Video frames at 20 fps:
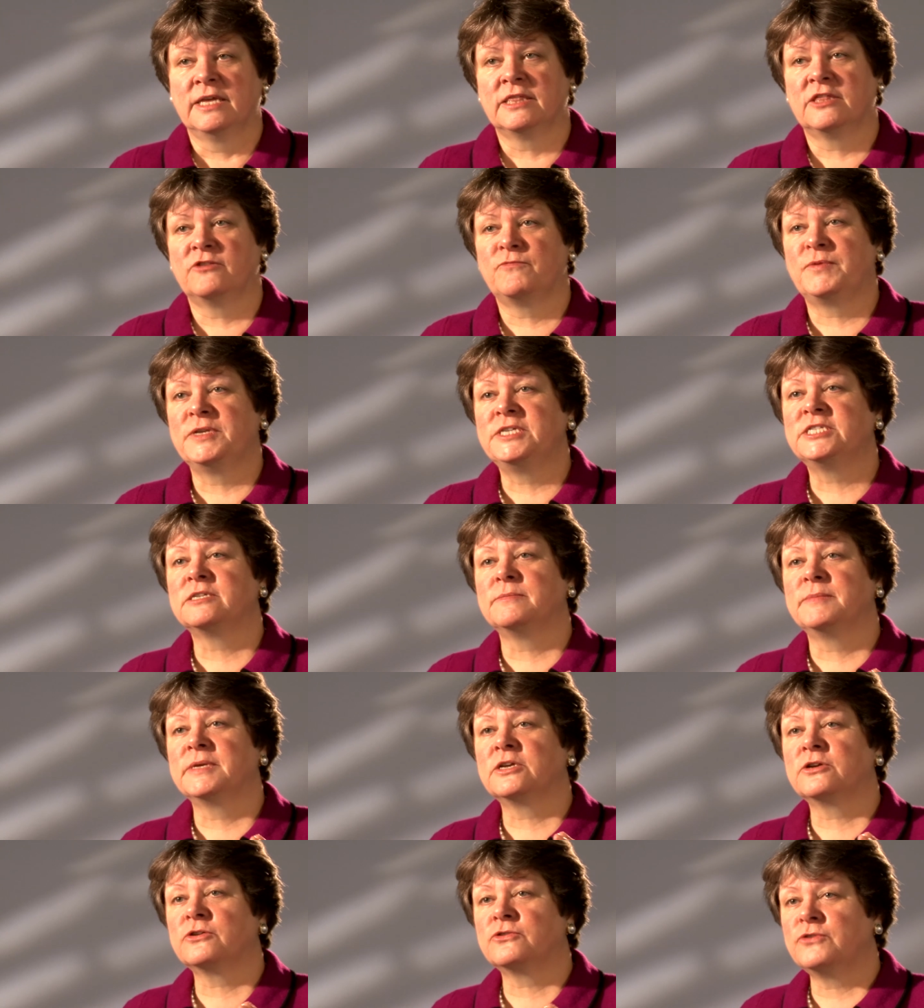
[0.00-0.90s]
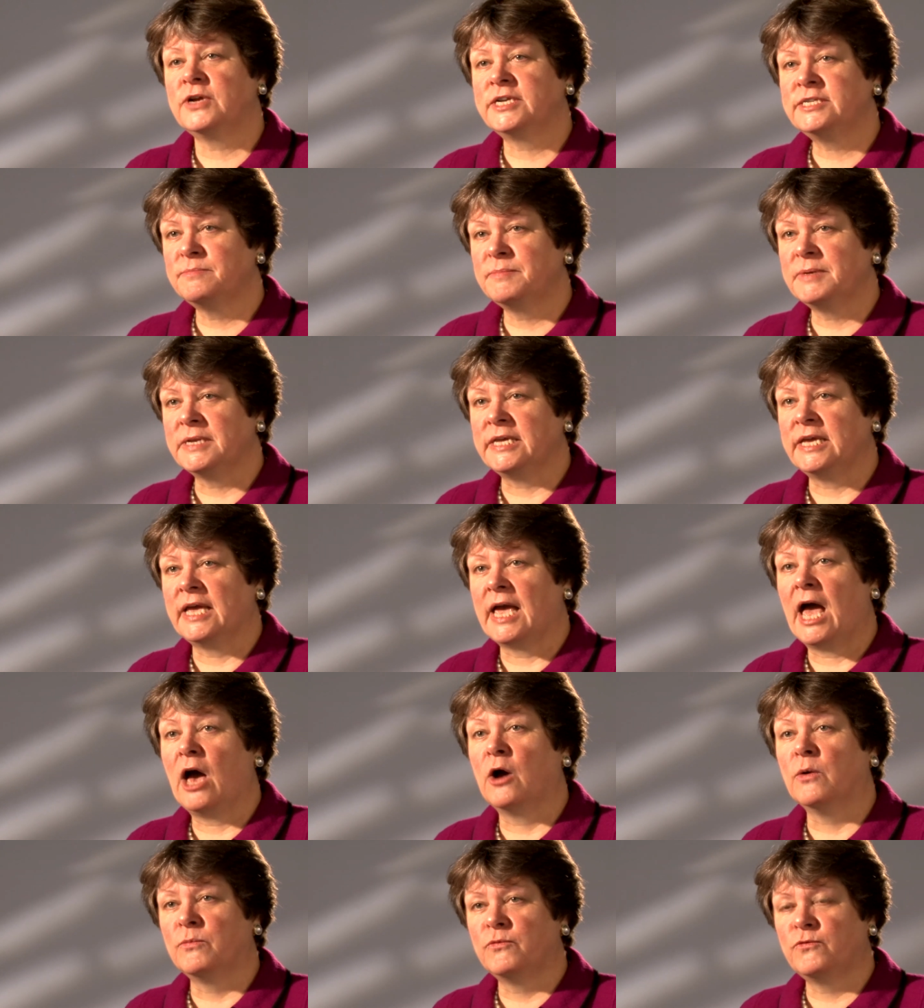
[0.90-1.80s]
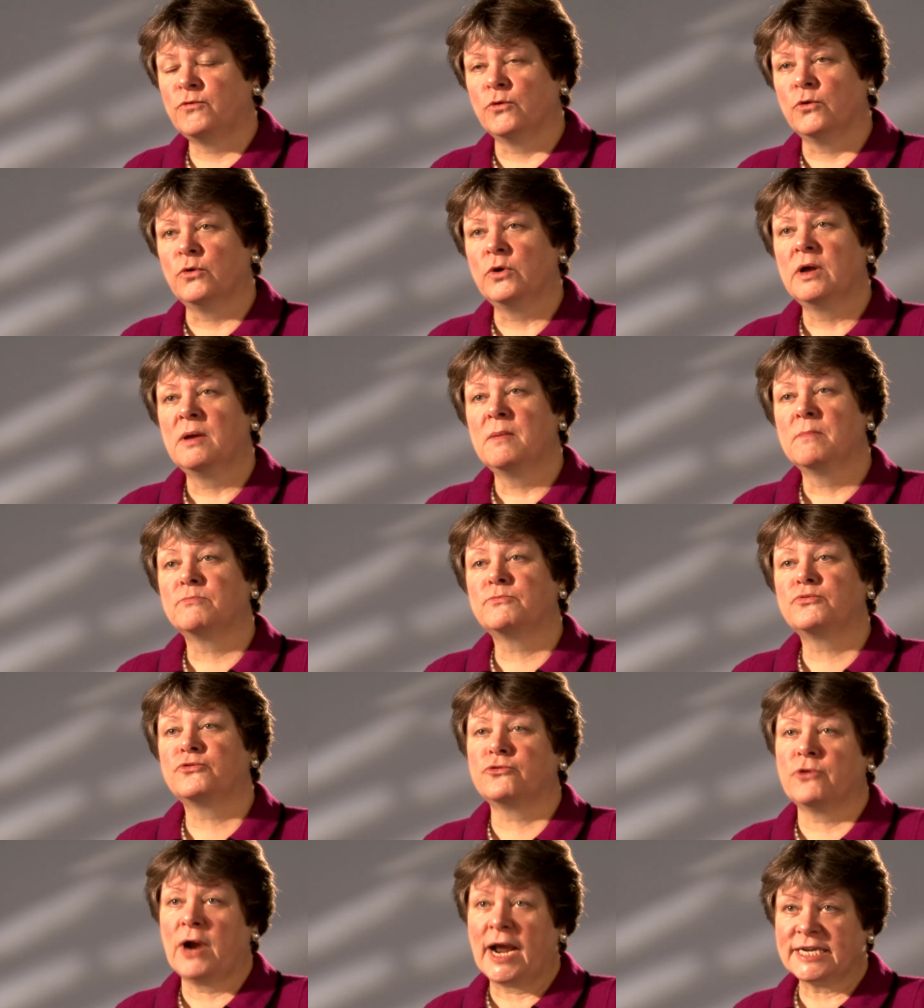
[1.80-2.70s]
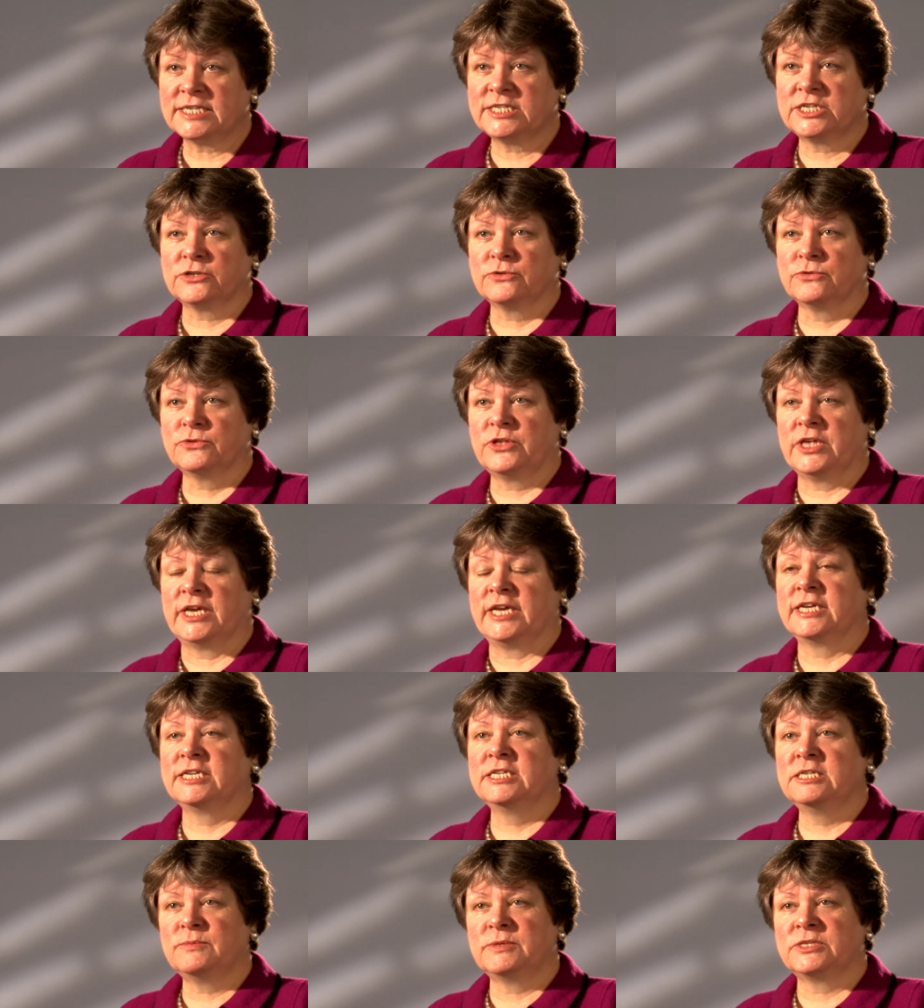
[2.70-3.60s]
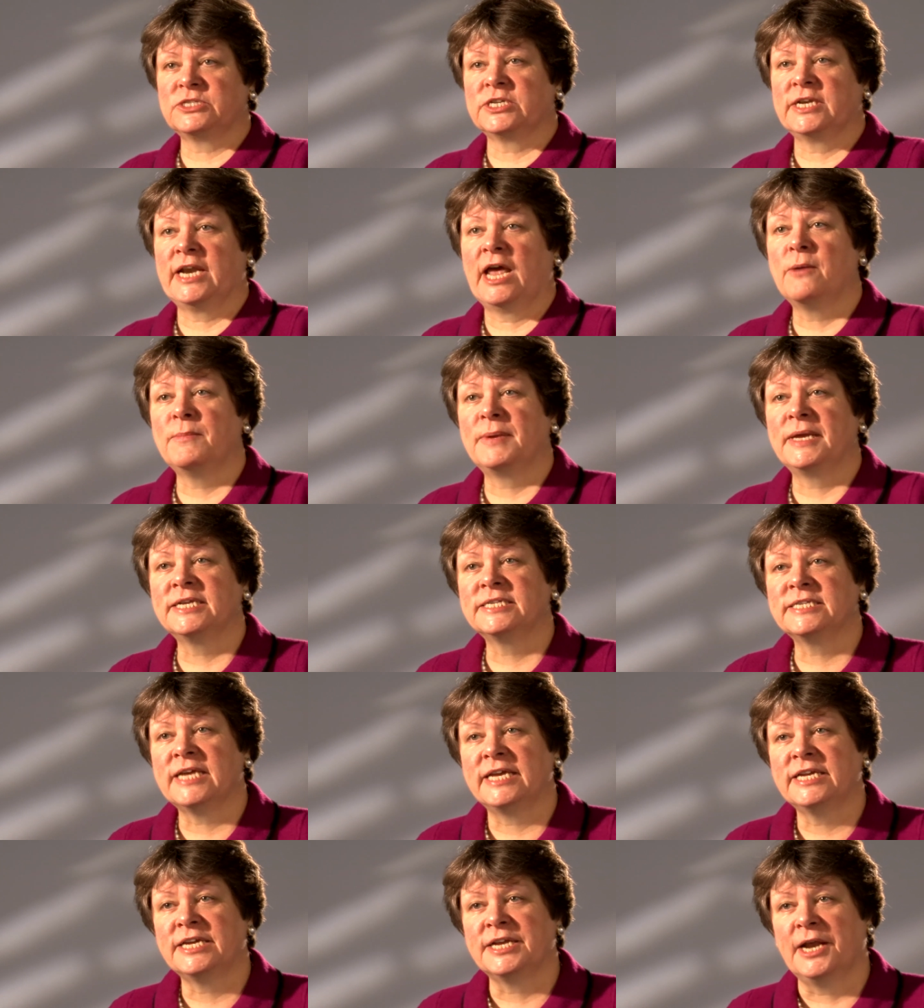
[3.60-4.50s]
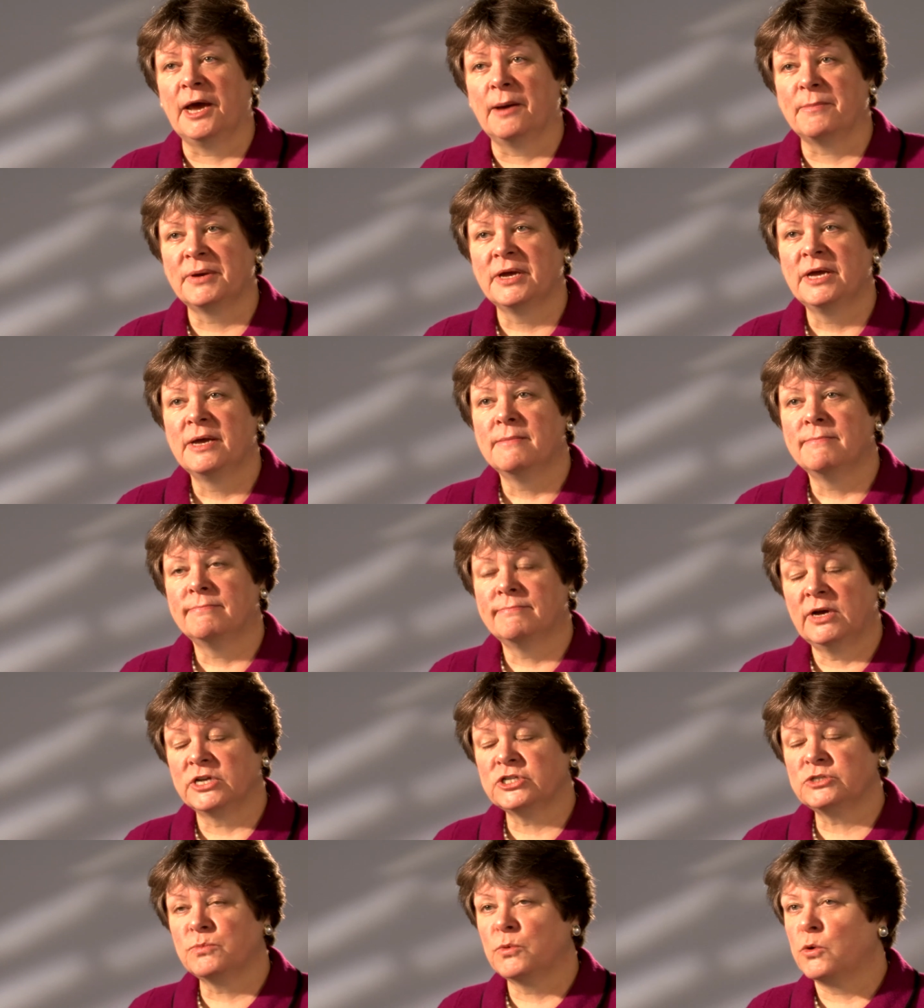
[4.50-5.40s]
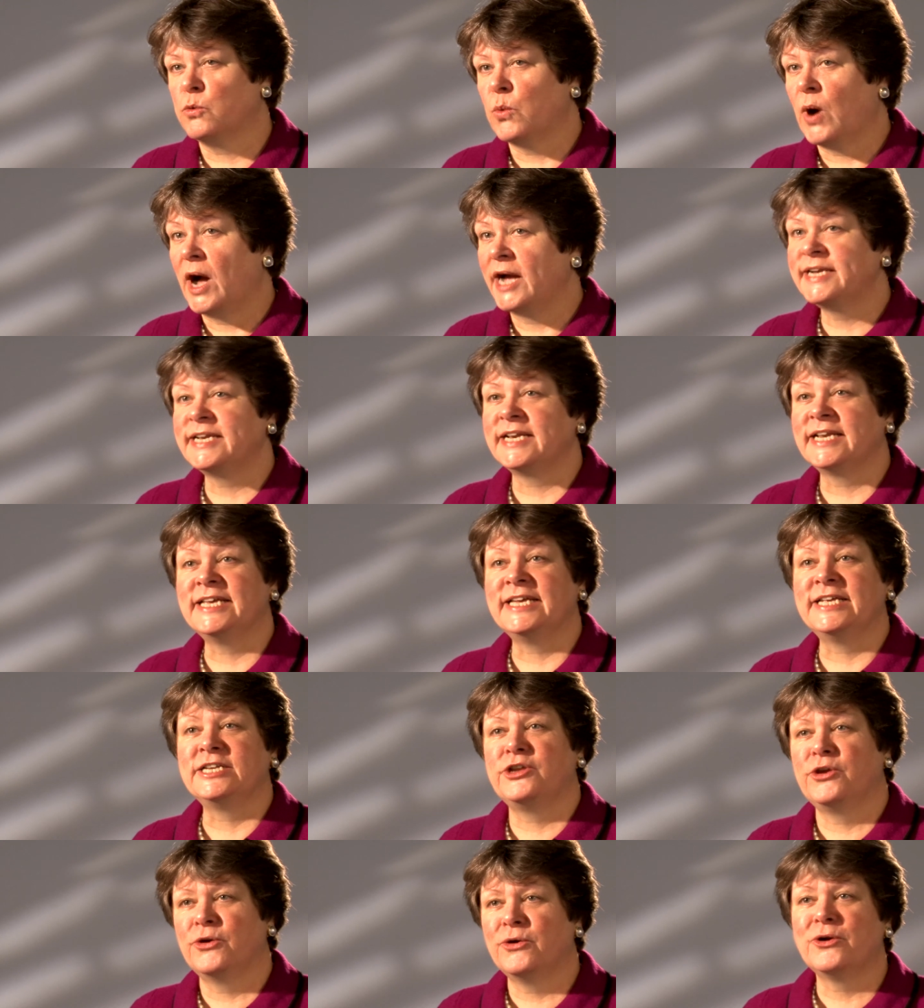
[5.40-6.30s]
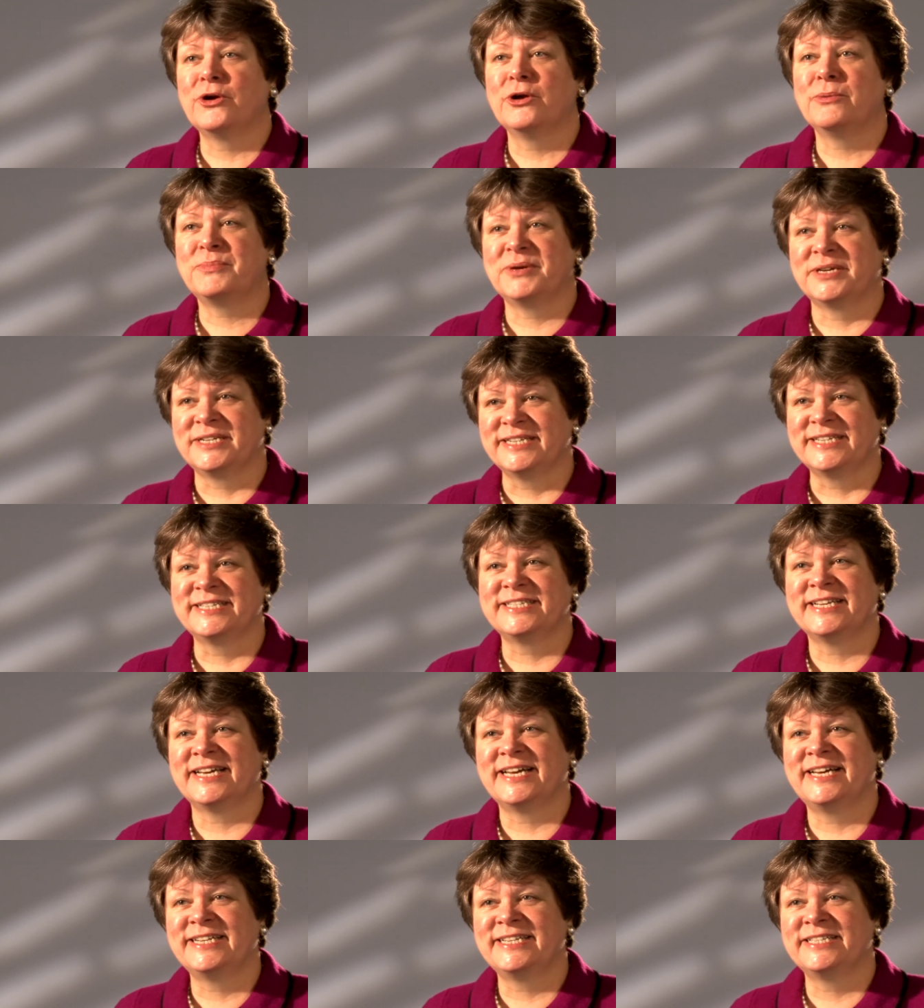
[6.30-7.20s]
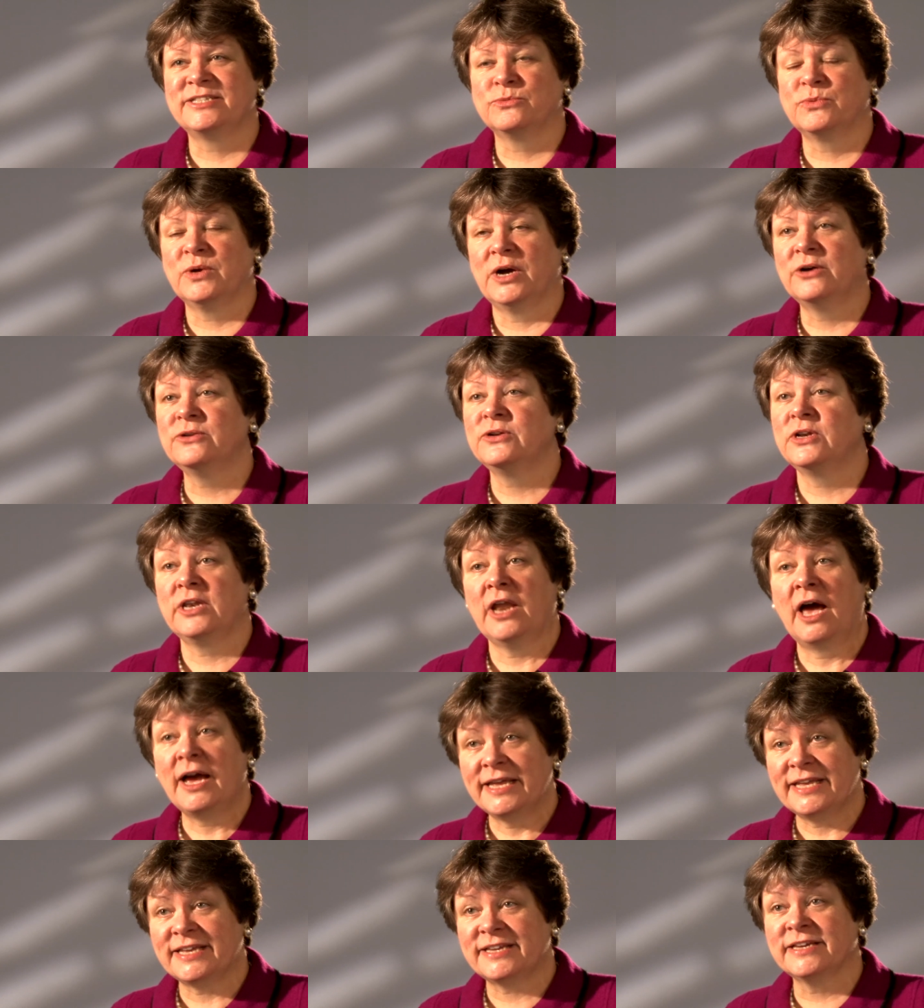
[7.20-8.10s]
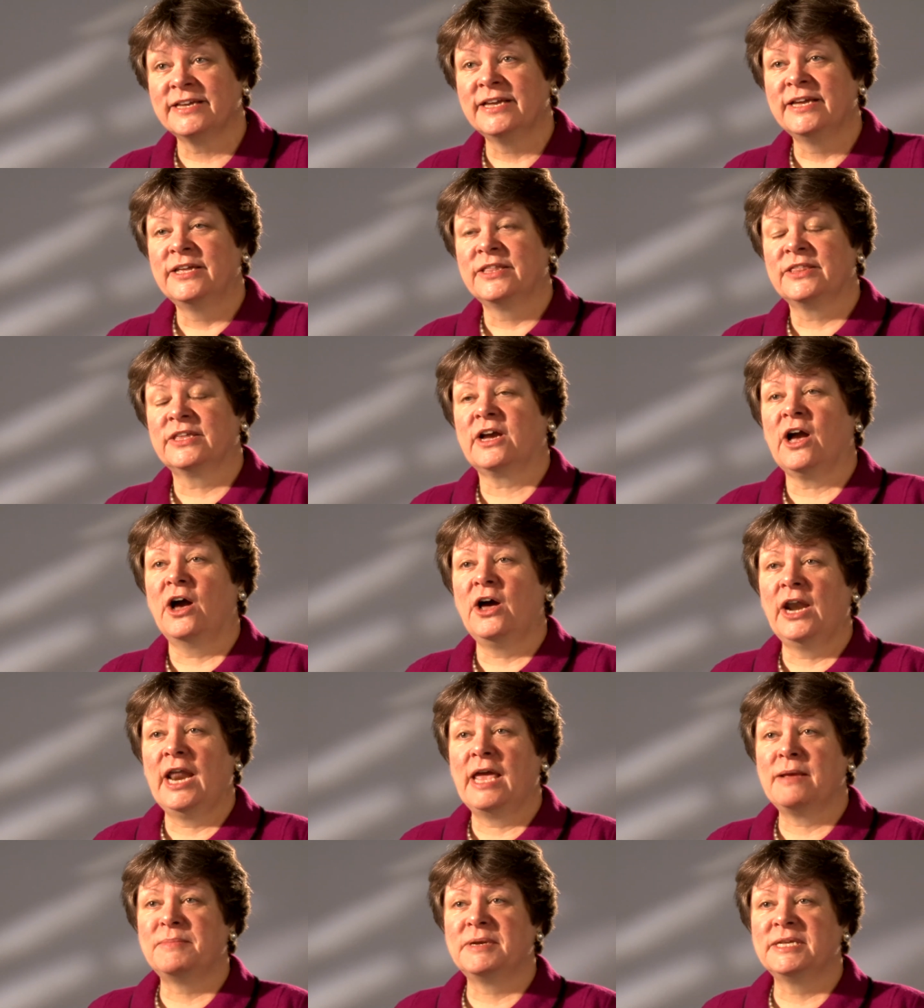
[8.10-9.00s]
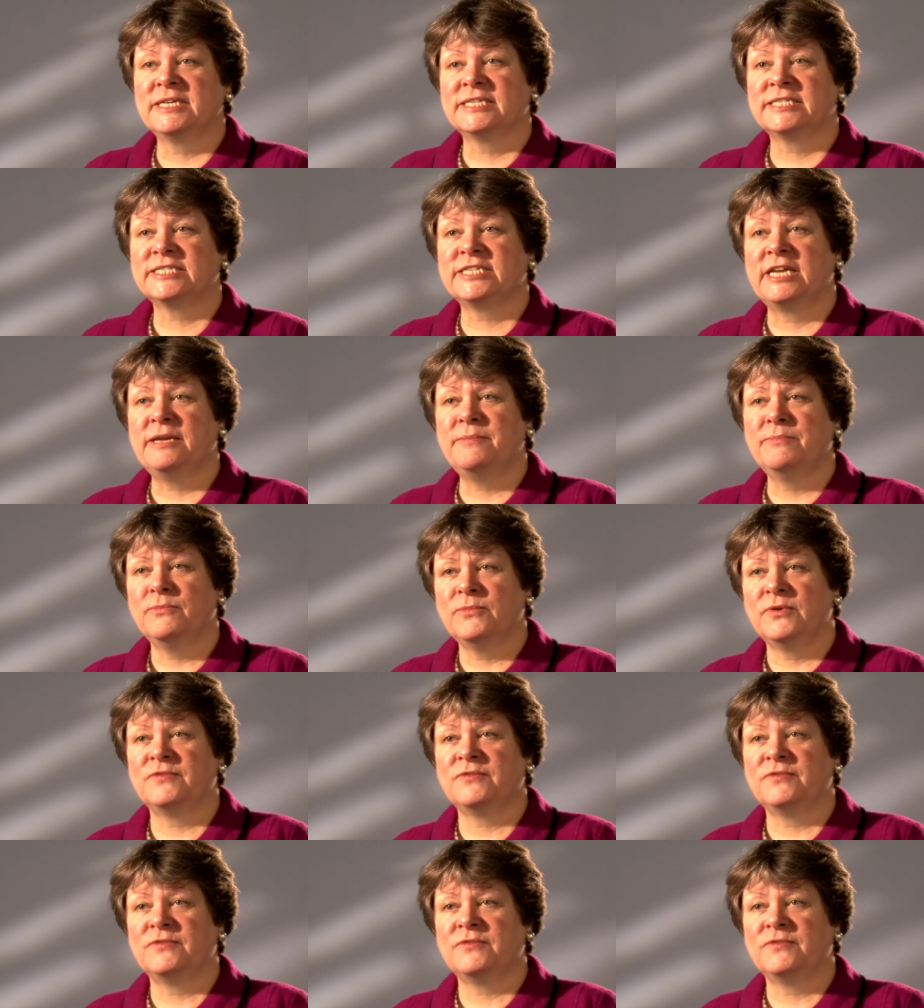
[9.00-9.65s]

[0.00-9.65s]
There have been some incredibly helpful practical things which are now being taken up much more widely in Europe and the world, like the car labelling scheme.